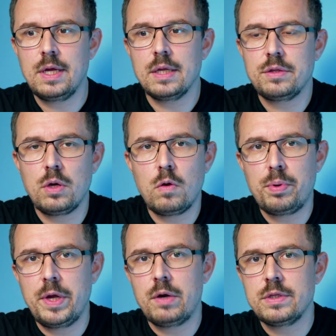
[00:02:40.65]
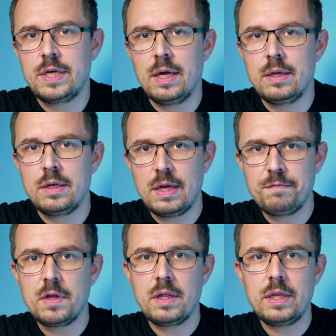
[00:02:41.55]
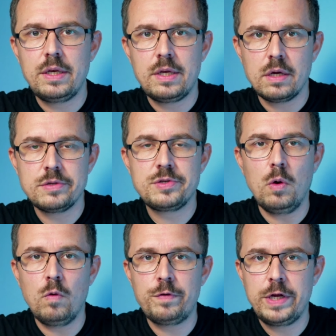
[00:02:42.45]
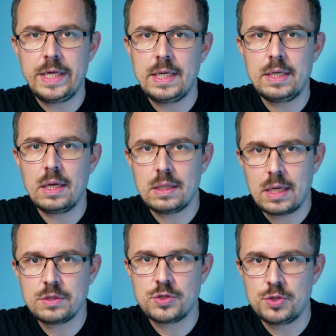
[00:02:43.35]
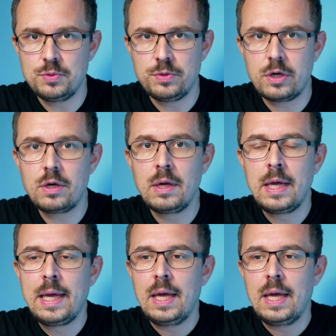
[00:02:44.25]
that the GoPro Hero 10 definitely does overheat a lot sooner.